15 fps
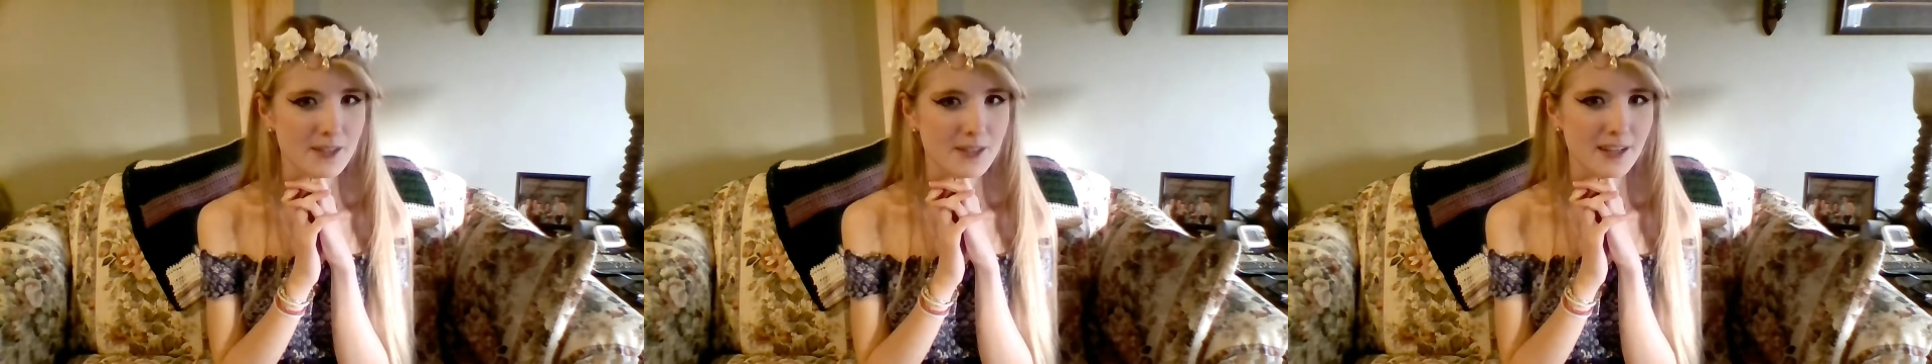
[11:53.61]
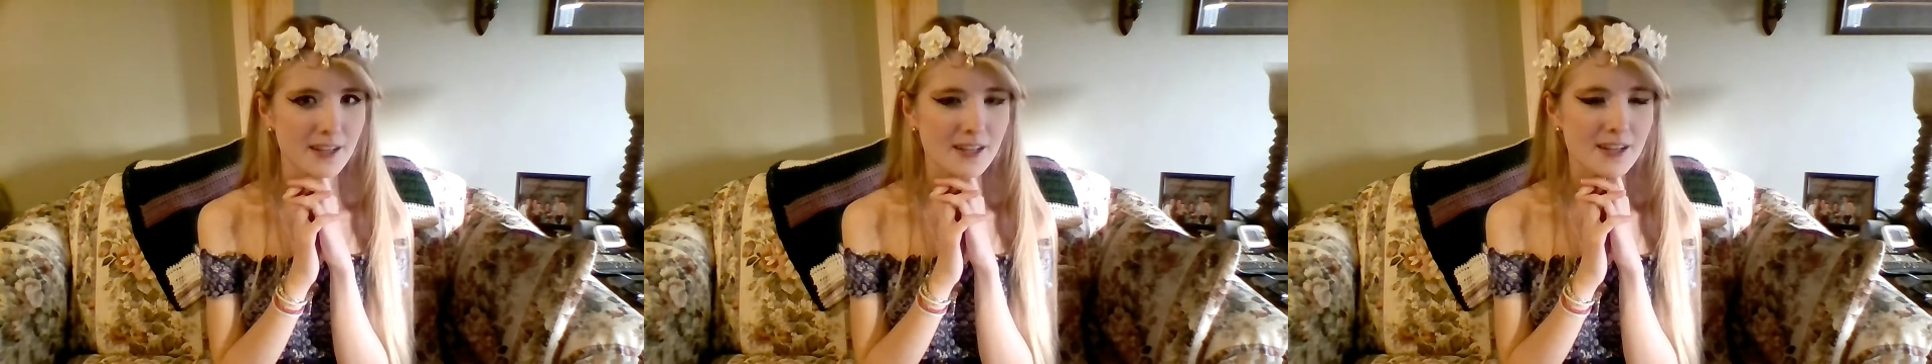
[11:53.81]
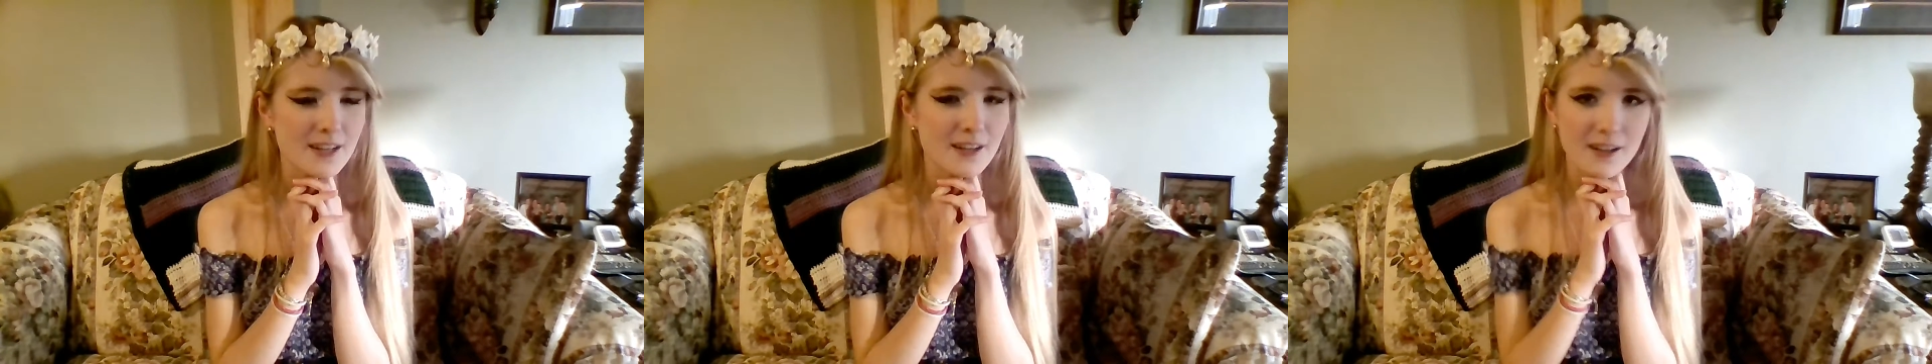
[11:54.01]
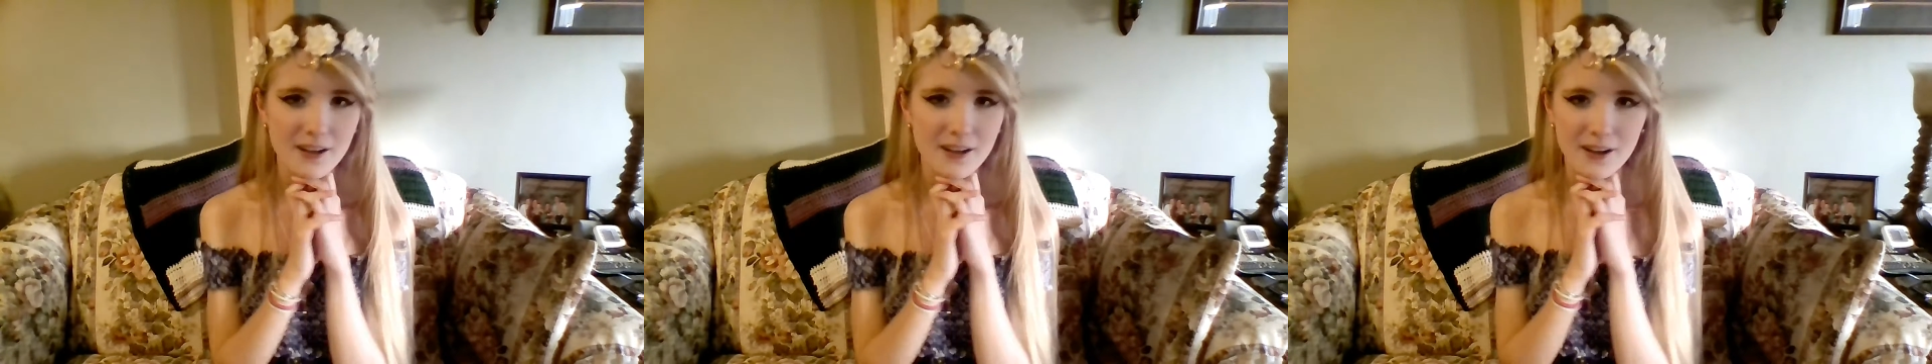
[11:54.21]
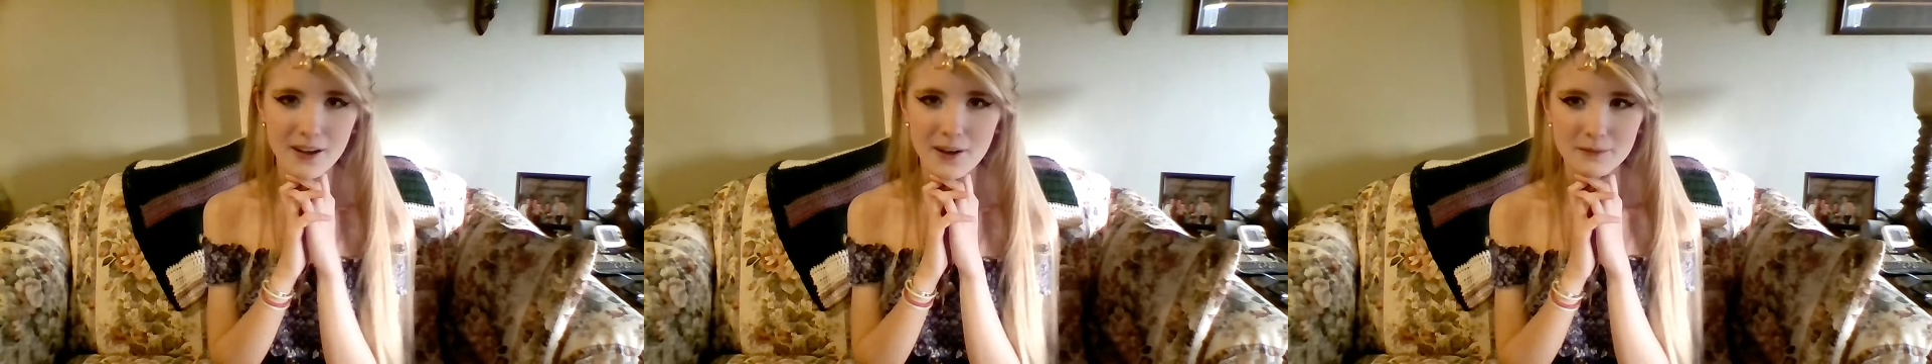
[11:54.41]
did.
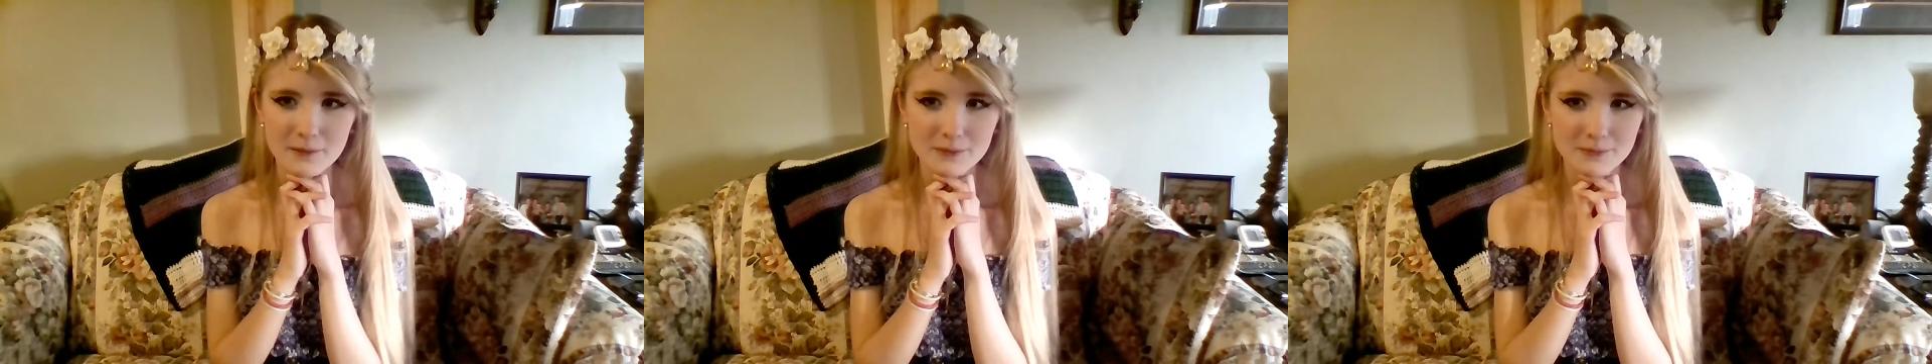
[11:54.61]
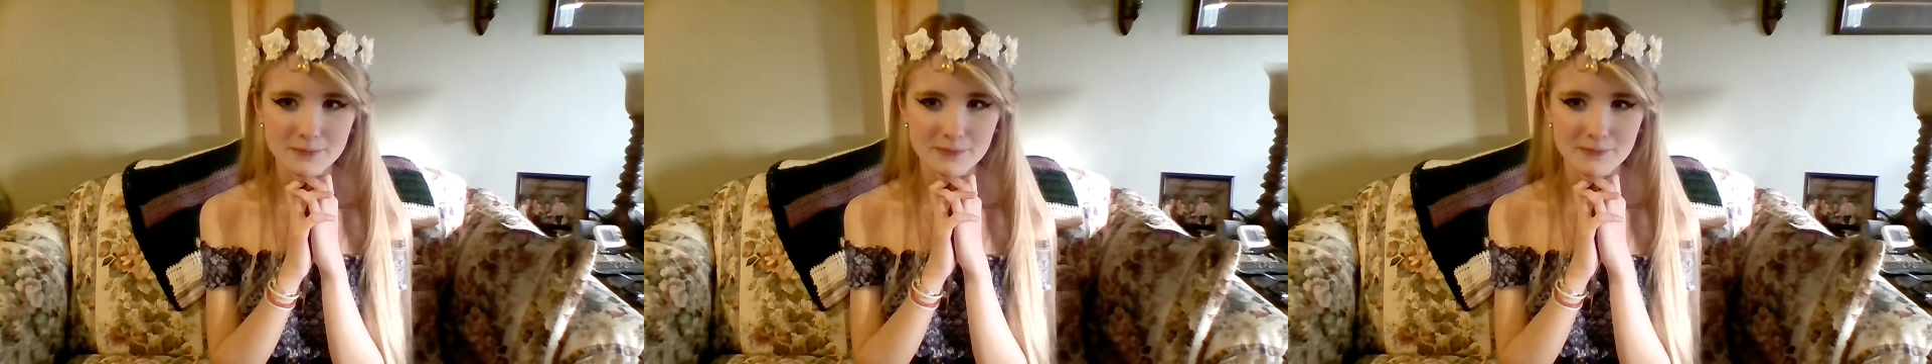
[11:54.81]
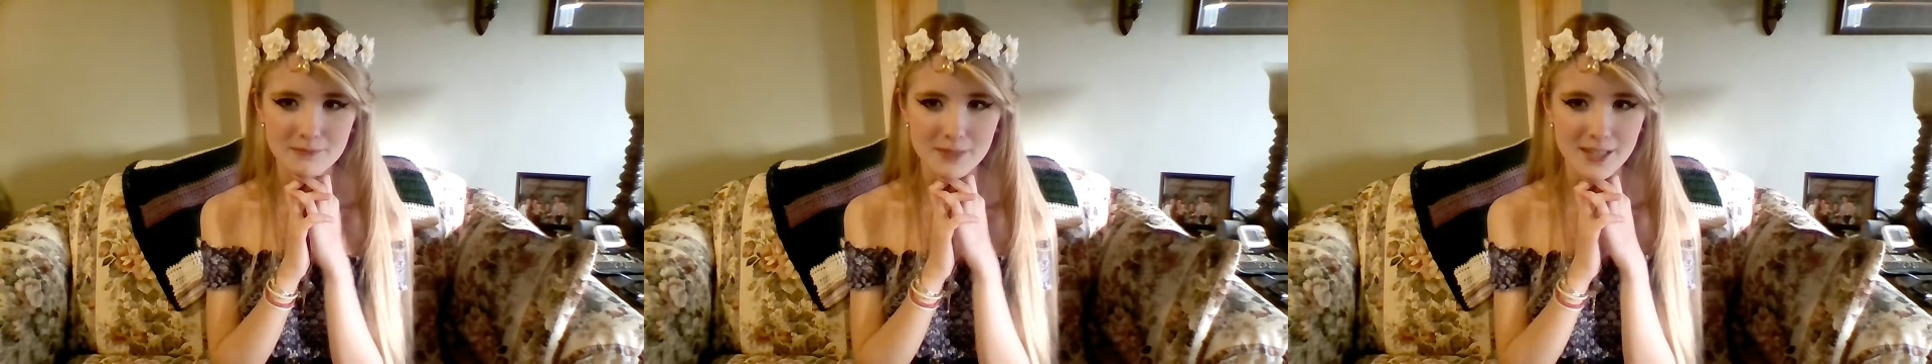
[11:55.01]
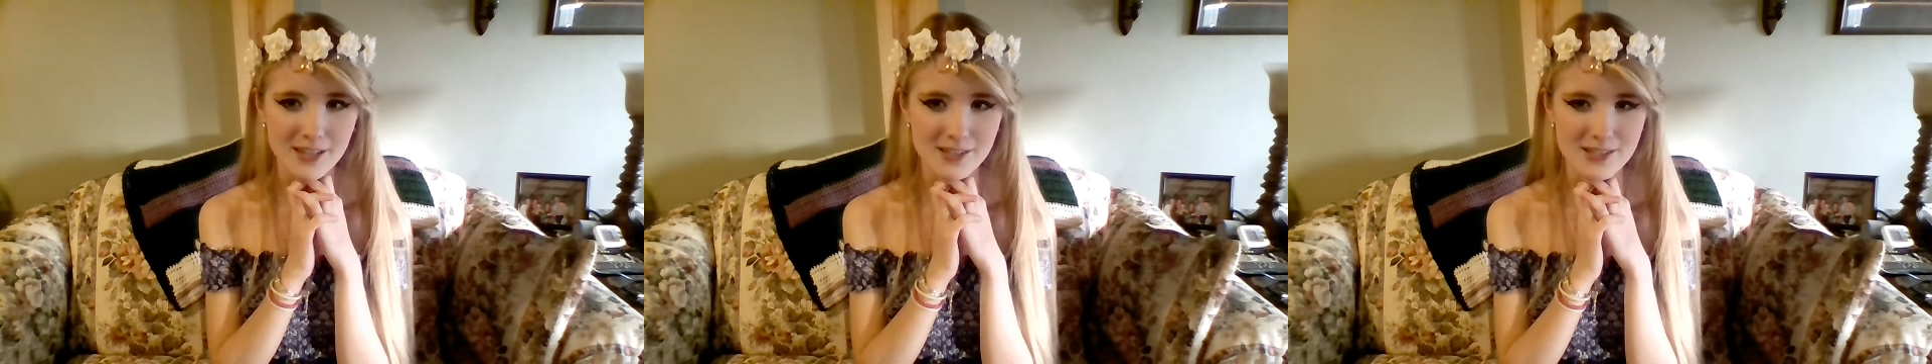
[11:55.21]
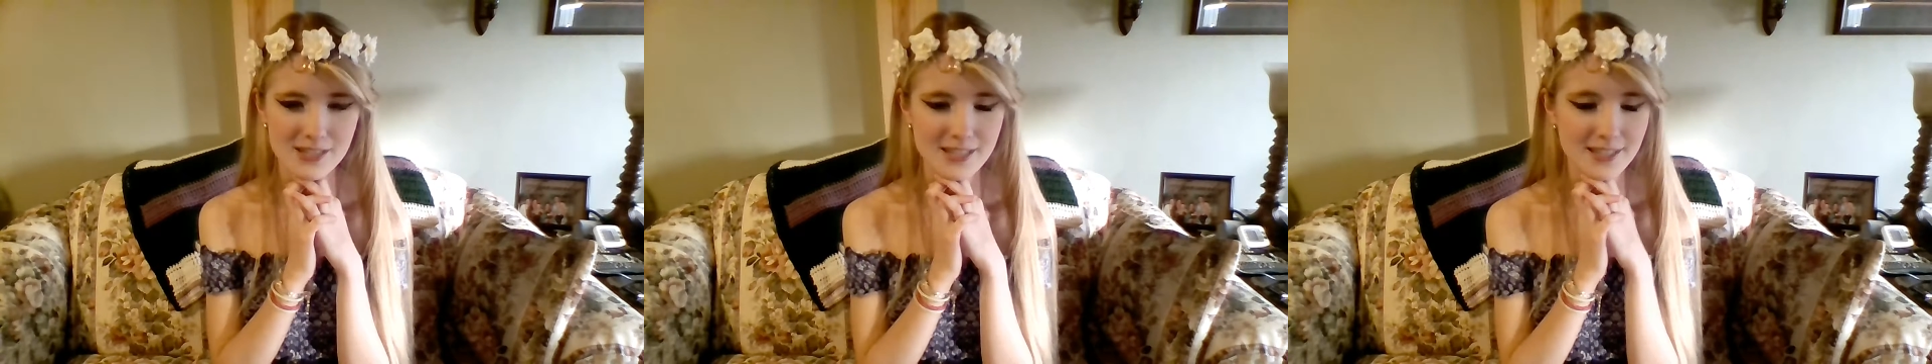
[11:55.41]

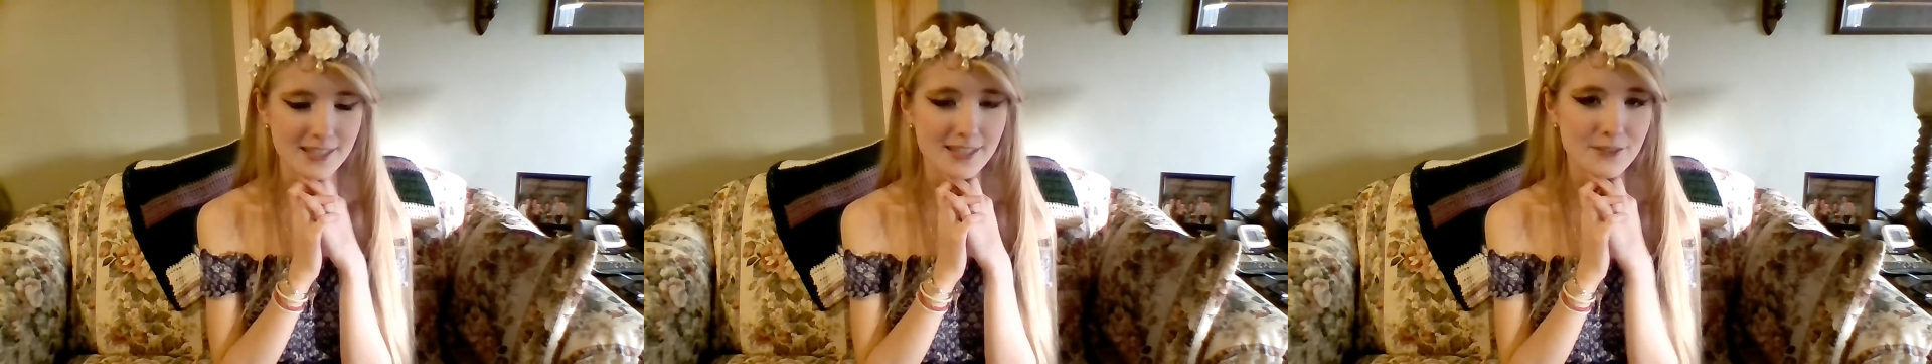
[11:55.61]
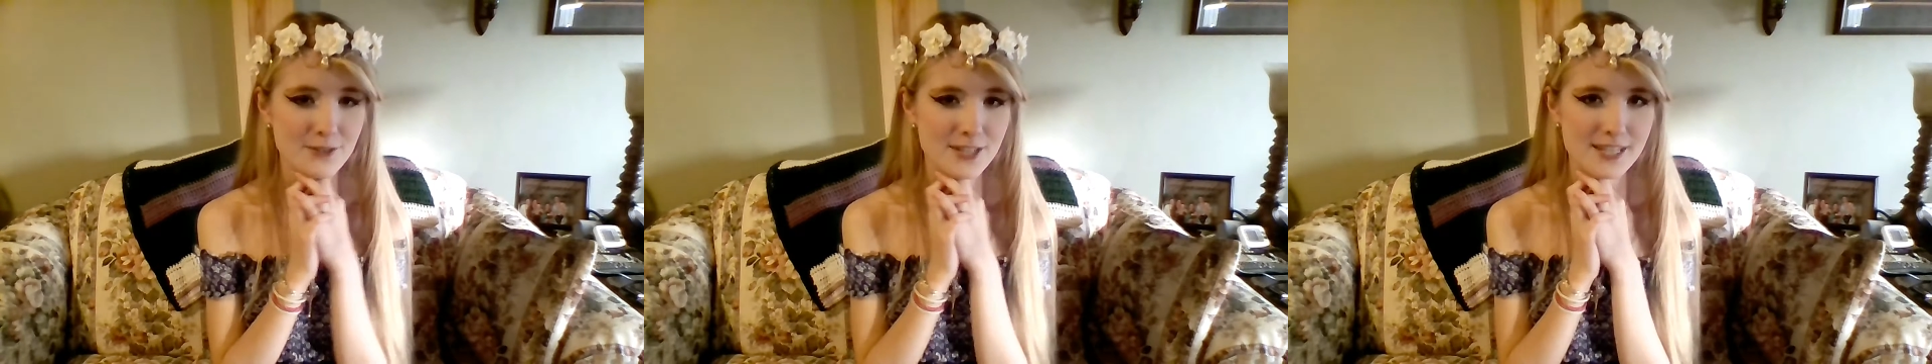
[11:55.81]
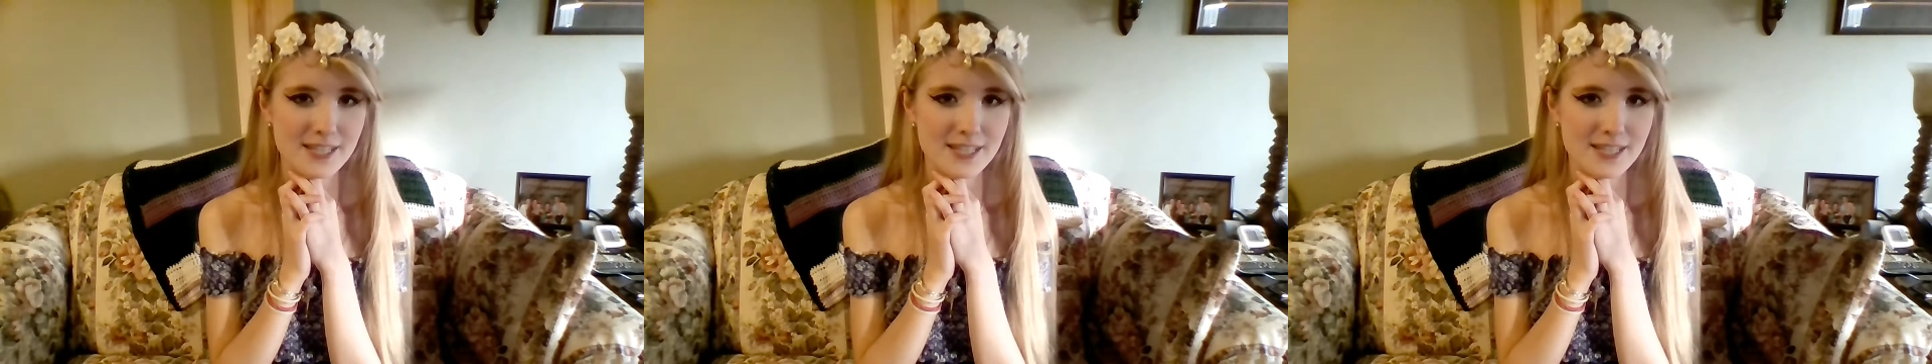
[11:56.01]
Because like it was